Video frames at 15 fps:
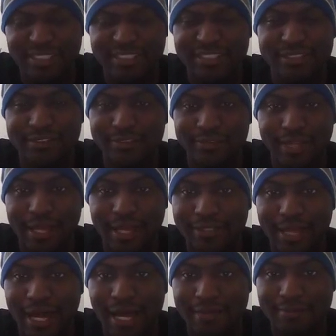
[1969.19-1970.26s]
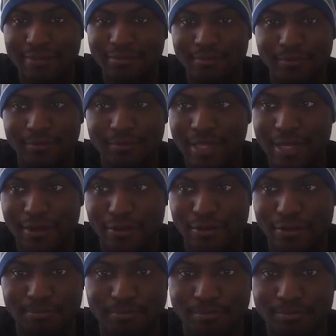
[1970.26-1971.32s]
And she's like not even in
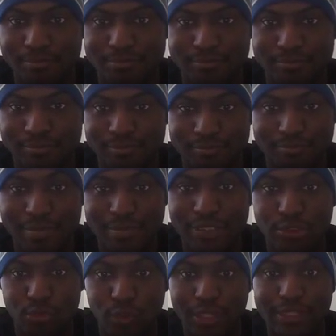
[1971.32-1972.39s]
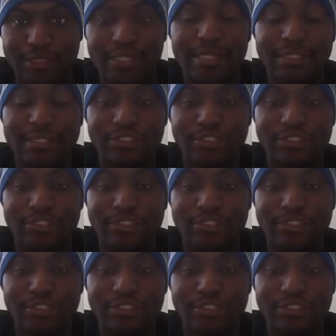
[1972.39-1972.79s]
her mid-20s.